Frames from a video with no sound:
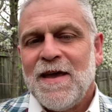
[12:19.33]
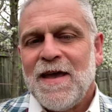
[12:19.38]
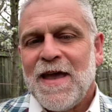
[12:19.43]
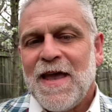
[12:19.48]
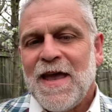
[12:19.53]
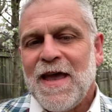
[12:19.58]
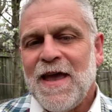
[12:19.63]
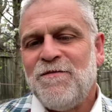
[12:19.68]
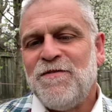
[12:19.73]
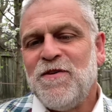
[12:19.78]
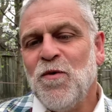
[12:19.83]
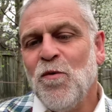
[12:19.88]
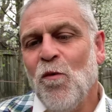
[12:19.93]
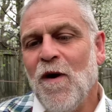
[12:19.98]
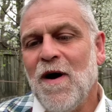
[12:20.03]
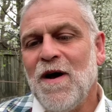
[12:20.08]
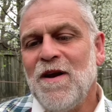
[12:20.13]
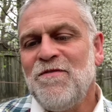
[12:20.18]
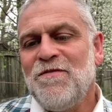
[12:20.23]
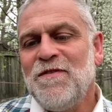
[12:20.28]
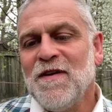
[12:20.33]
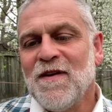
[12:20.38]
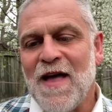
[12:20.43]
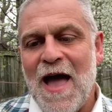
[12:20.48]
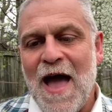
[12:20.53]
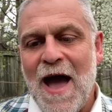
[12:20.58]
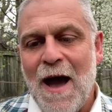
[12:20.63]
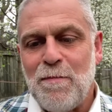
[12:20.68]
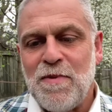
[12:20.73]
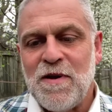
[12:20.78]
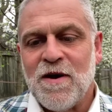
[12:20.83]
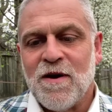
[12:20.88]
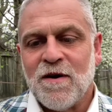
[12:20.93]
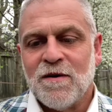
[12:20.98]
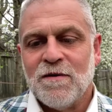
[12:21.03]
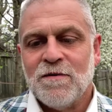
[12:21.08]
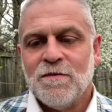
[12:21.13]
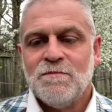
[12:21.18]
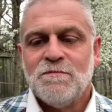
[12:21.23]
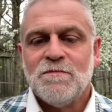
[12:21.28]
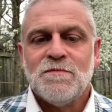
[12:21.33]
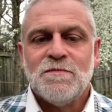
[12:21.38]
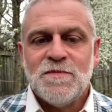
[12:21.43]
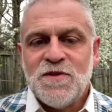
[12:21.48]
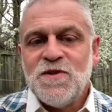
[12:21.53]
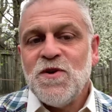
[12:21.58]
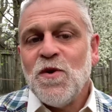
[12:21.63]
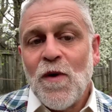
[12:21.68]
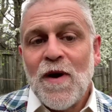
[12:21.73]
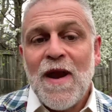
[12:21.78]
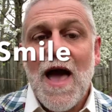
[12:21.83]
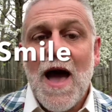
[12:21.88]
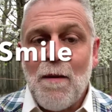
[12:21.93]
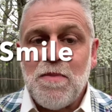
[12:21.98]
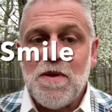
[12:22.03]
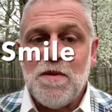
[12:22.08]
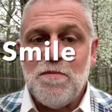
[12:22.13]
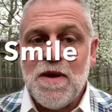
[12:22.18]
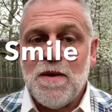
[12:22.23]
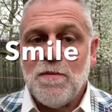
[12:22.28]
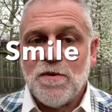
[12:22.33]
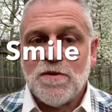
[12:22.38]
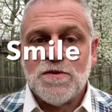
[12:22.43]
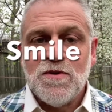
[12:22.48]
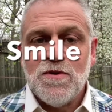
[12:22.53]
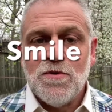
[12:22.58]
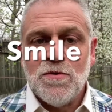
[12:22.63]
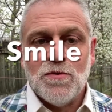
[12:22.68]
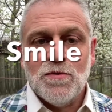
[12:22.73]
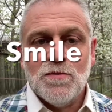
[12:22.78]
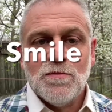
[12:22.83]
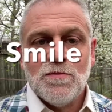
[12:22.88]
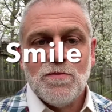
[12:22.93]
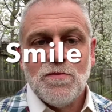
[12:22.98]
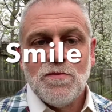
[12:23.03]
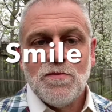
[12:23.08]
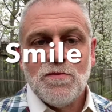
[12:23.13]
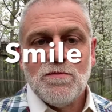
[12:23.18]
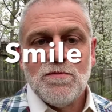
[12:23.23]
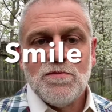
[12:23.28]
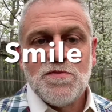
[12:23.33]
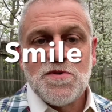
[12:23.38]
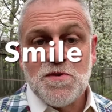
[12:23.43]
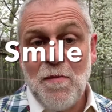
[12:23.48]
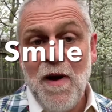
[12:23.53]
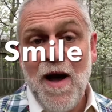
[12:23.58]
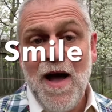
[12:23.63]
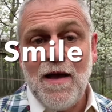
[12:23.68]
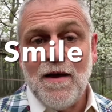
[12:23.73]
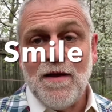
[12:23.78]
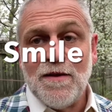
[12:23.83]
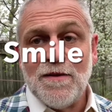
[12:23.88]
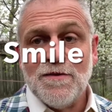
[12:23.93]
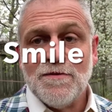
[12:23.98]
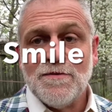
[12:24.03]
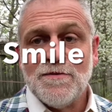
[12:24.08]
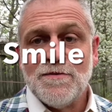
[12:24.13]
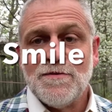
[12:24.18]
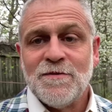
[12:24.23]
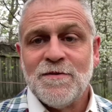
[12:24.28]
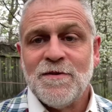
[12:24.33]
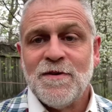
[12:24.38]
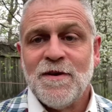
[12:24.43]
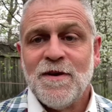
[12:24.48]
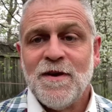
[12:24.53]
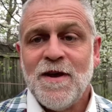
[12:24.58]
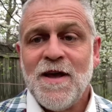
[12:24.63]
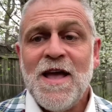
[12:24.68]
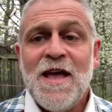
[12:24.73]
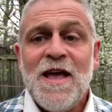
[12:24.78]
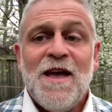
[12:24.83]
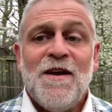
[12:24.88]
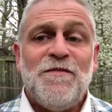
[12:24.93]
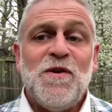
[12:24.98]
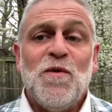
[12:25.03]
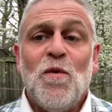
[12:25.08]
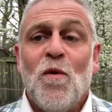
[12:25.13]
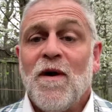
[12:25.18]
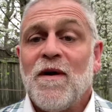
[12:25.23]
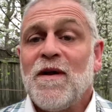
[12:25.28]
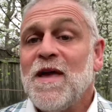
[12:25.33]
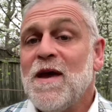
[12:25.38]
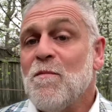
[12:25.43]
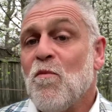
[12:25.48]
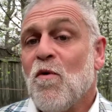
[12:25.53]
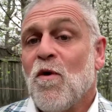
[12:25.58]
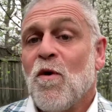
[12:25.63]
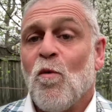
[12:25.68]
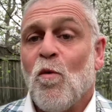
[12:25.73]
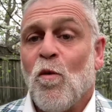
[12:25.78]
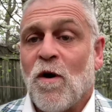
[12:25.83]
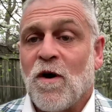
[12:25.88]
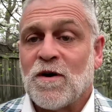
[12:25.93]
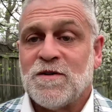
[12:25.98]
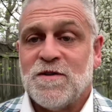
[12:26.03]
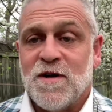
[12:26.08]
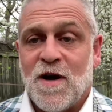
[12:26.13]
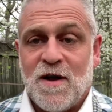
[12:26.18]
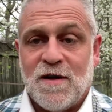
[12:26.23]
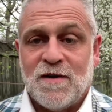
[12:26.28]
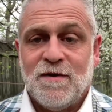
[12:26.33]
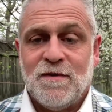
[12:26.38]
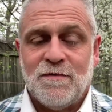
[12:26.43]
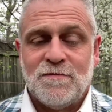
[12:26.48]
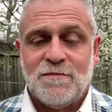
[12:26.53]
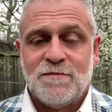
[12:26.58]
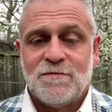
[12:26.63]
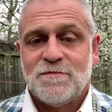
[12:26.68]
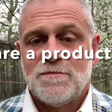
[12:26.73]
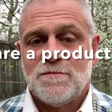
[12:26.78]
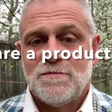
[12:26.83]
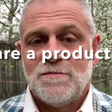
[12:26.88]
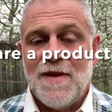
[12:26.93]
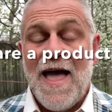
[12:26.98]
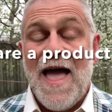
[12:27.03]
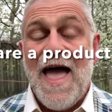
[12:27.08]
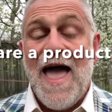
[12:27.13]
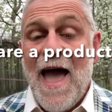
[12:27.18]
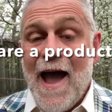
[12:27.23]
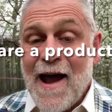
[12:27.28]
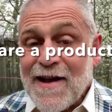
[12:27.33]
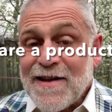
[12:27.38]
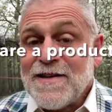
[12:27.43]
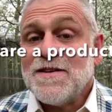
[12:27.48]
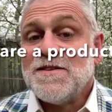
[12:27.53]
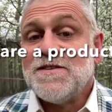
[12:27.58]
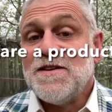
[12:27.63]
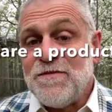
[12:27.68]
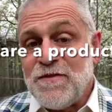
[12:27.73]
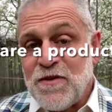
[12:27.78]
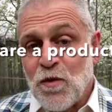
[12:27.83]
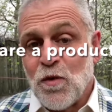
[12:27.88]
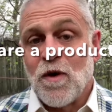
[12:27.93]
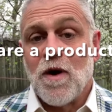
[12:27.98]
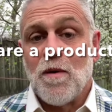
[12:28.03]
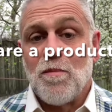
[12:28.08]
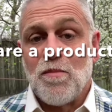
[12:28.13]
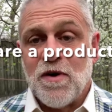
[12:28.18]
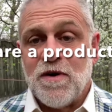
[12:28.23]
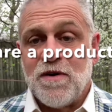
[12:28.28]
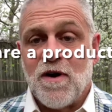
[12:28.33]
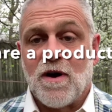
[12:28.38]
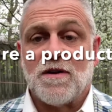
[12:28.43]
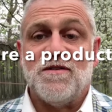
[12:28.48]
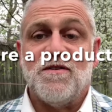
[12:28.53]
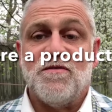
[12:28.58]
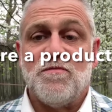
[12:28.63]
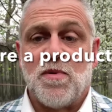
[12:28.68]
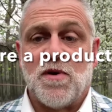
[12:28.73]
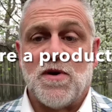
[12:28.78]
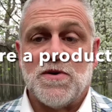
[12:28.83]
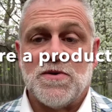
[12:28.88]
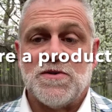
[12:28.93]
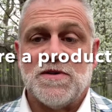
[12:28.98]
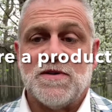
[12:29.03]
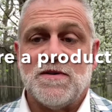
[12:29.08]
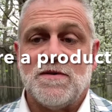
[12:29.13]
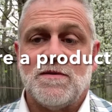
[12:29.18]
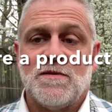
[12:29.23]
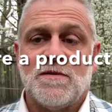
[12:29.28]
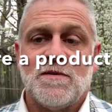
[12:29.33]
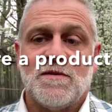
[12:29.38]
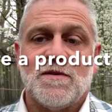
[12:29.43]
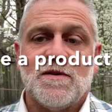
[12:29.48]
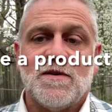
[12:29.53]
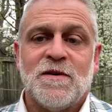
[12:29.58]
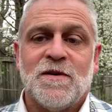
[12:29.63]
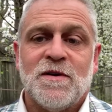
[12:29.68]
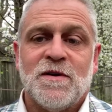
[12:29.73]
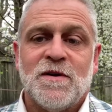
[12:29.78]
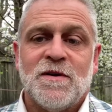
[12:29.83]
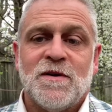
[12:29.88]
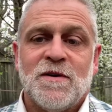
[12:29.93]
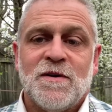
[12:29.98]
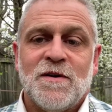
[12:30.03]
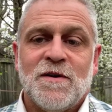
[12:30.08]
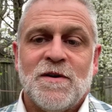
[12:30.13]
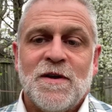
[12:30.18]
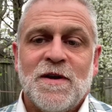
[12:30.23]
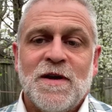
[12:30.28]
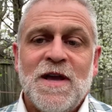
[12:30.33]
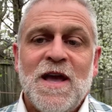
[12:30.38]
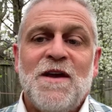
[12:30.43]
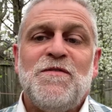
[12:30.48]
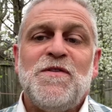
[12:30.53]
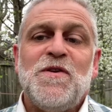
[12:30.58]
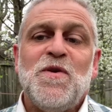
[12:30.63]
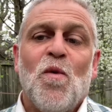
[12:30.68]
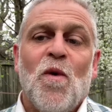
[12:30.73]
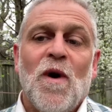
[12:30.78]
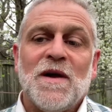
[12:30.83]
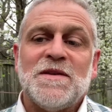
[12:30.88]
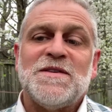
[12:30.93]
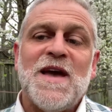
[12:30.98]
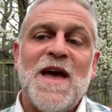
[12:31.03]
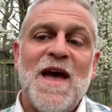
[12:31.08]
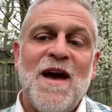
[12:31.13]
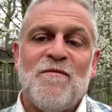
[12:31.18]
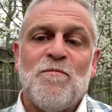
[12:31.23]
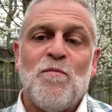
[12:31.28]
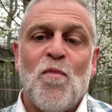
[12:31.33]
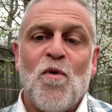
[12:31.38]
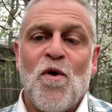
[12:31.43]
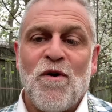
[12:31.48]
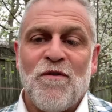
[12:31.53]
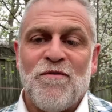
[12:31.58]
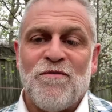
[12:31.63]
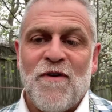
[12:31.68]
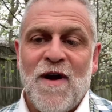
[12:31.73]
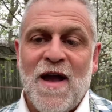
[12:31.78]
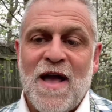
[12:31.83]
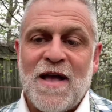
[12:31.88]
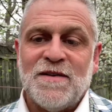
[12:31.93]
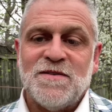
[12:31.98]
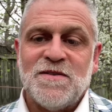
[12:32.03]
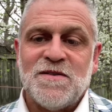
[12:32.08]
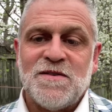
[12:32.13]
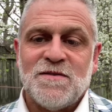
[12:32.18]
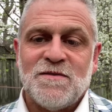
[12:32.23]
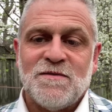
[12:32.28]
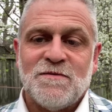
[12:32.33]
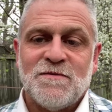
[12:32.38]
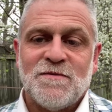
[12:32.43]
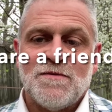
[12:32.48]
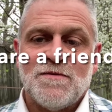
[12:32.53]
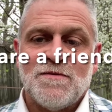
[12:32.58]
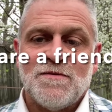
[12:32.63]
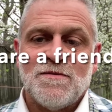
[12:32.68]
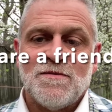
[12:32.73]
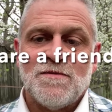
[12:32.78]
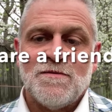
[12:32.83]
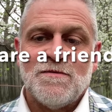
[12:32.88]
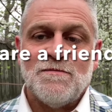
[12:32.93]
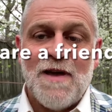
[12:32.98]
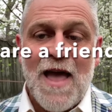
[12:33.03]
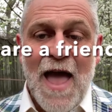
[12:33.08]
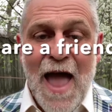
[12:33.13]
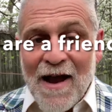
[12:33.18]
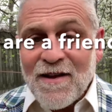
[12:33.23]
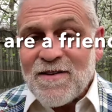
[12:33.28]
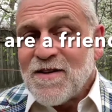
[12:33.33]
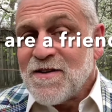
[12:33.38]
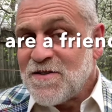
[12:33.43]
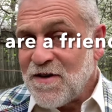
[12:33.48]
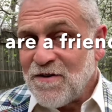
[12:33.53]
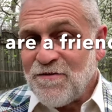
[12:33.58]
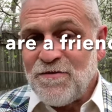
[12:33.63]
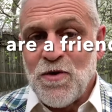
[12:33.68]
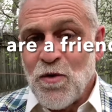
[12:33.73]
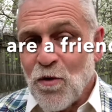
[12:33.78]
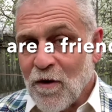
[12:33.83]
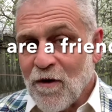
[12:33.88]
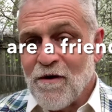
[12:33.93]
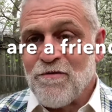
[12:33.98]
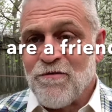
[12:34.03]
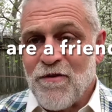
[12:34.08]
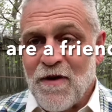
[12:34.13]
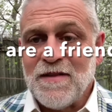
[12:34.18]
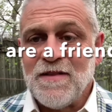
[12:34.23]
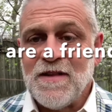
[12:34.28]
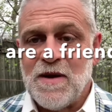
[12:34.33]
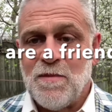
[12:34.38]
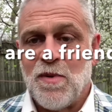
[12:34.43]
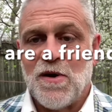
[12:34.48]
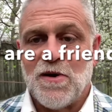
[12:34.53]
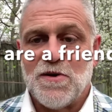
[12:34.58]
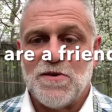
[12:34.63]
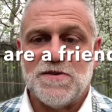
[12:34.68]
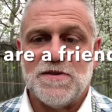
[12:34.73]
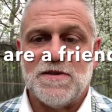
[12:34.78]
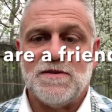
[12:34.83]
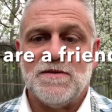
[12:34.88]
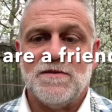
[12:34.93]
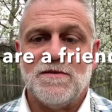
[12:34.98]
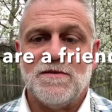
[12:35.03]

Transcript: if you want to feel happier, do what happy people do. Smile. If you want to get more work done, act as if you are a productive person. If you want to have more friends, act as if you are a friendly person.